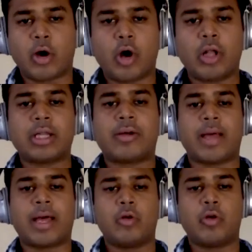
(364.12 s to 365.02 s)
all the
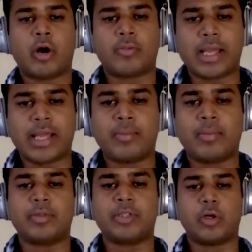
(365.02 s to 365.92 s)
value of
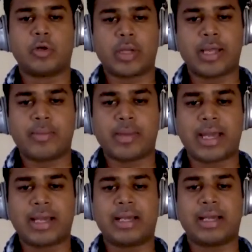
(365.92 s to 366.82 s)
m0 to
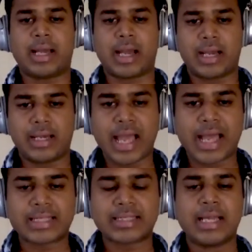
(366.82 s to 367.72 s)
mn
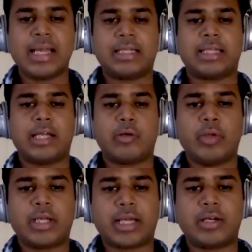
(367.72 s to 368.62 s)
dash, then
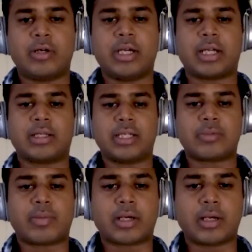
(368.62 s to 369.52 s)
we can return
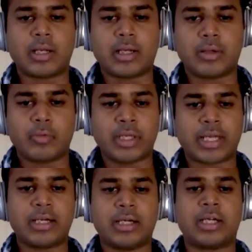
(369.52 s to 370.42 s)
this, but we
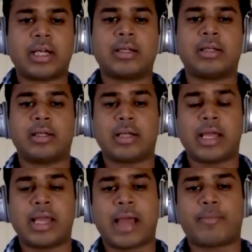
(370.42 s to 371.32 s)
can return
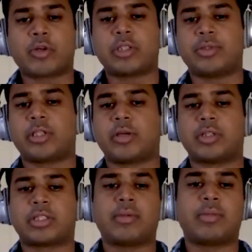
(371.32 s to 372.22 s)
an approximation of
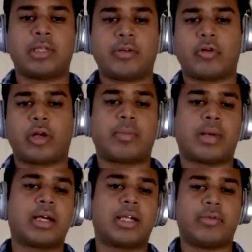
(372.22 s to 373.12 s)
the sum in the following
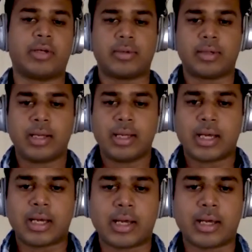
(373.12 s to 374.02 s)
manner given
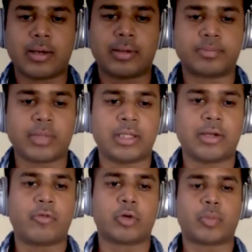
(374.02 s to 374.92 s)
in
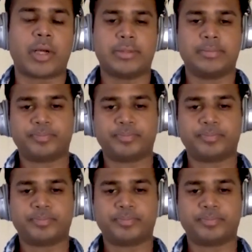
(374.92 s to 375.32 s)
the fourth point.